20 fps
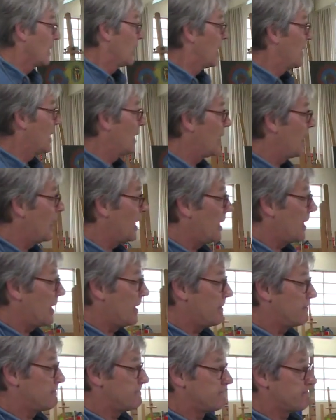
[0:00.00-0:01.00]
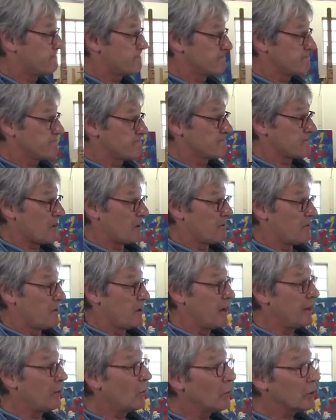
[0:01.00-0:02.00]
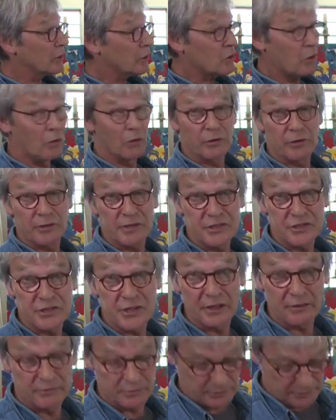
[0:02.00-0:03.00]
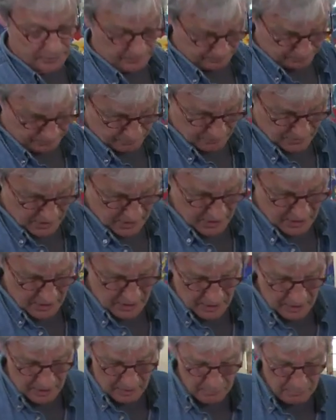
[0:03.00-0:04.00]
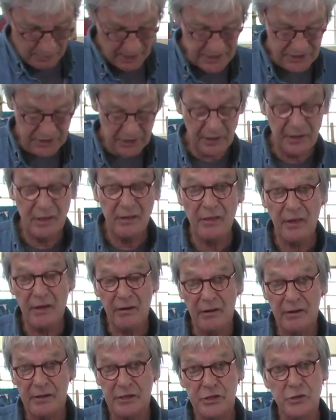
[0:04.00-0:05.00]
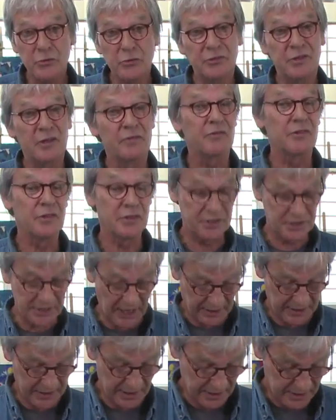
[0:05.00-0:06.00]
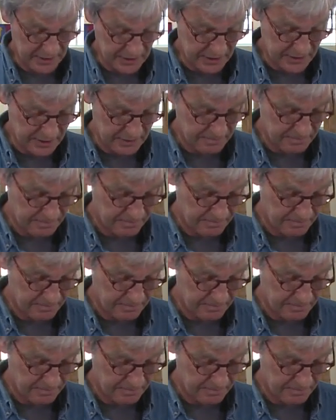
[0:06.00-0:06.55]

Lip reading: In oil color in general, basically there are two different techniques.